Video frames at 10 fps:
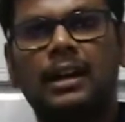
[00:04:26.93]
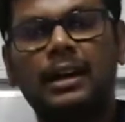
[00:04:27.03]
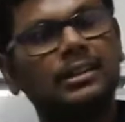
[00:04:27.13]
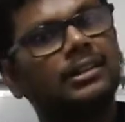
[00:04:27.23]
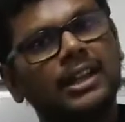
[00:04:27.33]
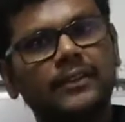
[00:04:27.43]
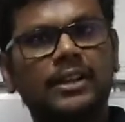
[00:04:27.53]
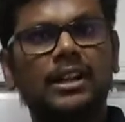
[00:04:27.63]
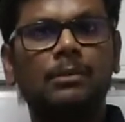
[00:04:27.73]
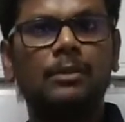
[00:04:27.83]
and they will
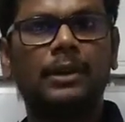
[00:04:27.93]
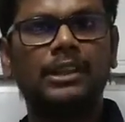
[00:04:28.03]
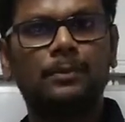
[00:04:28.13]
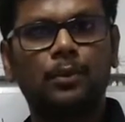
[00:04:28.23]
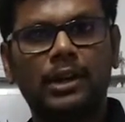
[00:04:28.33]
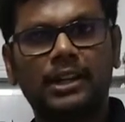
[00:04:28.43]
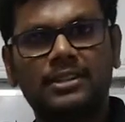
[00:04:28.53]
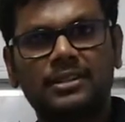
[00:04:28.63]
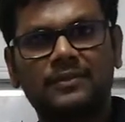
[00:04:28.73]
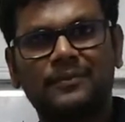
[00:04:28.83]
come and buy the
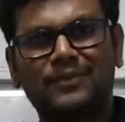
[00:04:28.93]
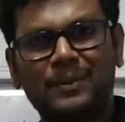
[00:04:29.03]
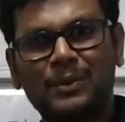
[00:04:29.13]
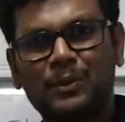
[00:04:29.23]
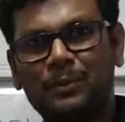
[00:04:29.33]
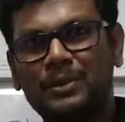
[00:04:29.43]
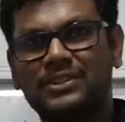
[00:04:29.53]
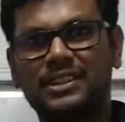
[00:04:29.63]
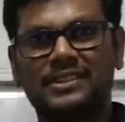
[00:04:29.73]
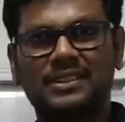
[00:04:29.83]
product from your
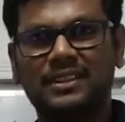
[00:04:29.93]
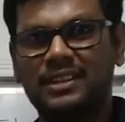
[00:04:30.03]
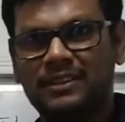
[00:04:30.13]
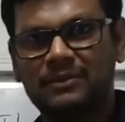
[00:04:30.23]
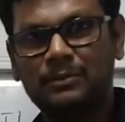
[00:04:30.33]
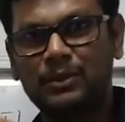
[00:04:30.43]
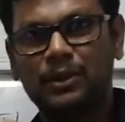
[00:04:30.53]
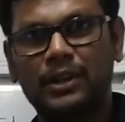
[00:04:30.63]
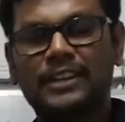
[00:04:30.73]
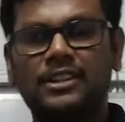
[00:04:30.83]
business, from
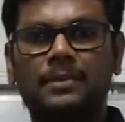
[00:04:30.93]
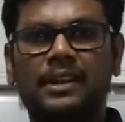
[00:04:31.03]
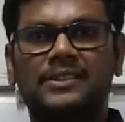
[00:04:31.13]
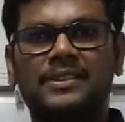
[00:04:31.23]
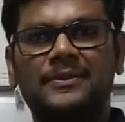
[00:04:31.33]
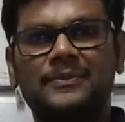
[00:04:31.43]
your enterprise.